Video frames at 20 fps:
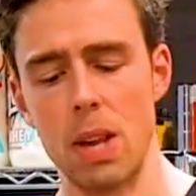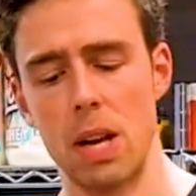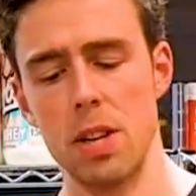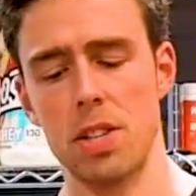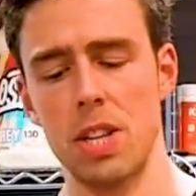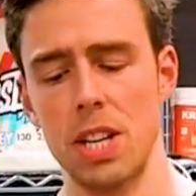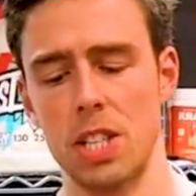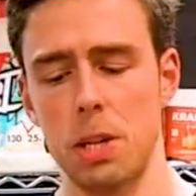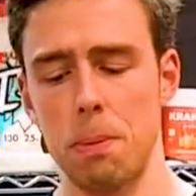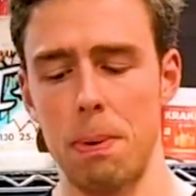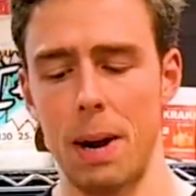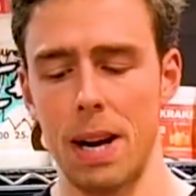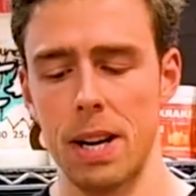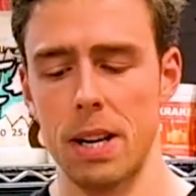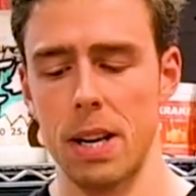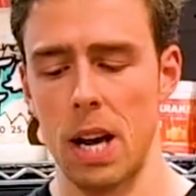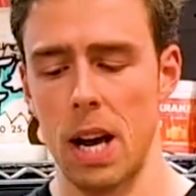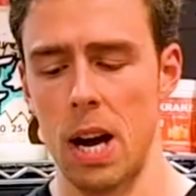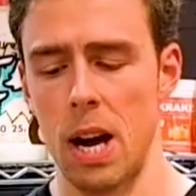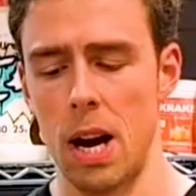Sexy
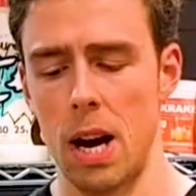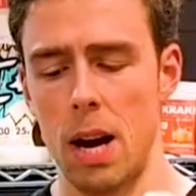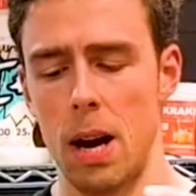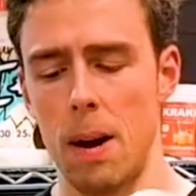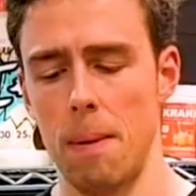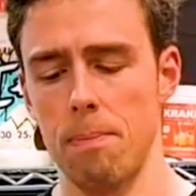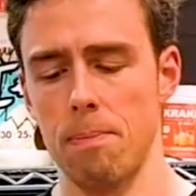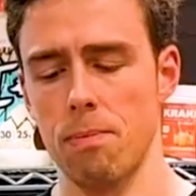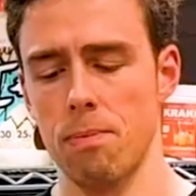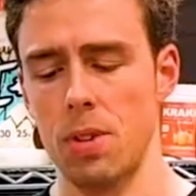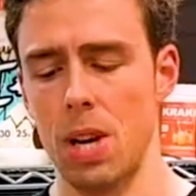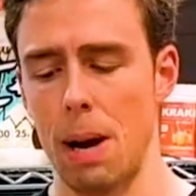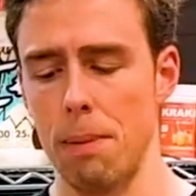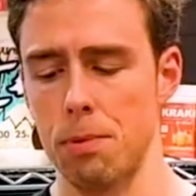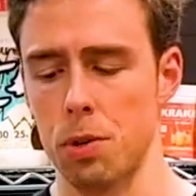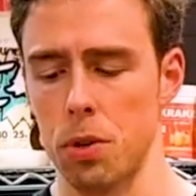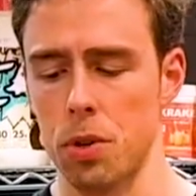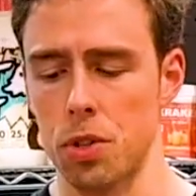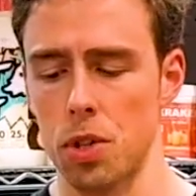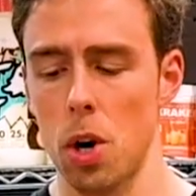black tabs
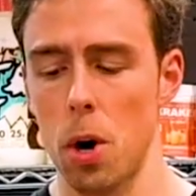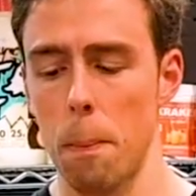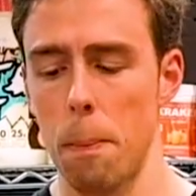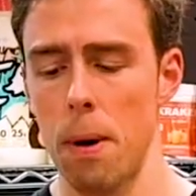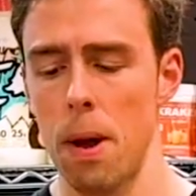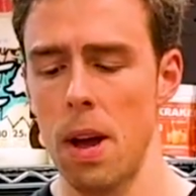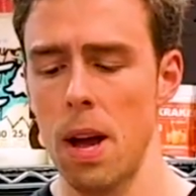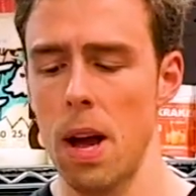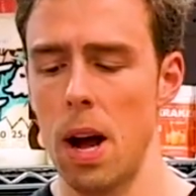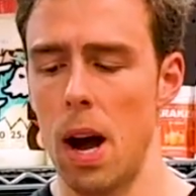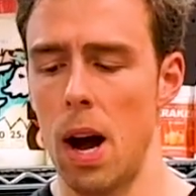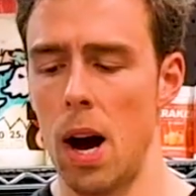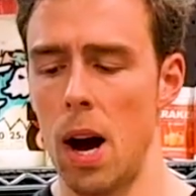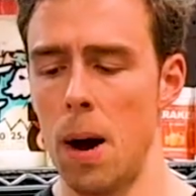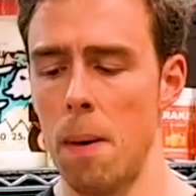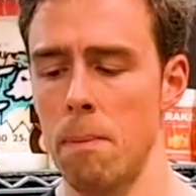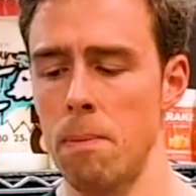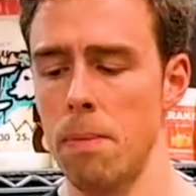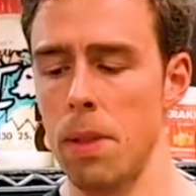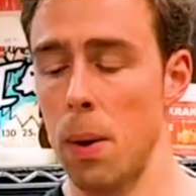on the top.
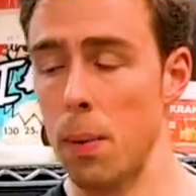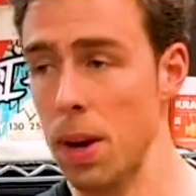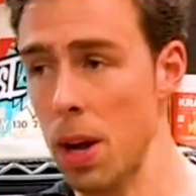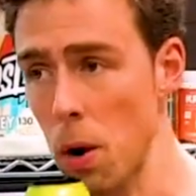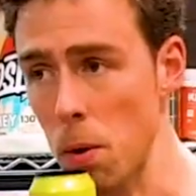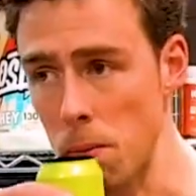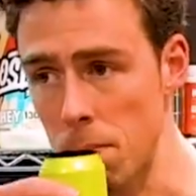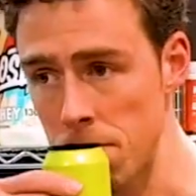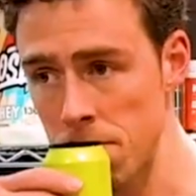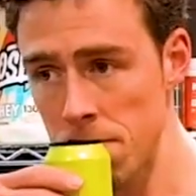There we go.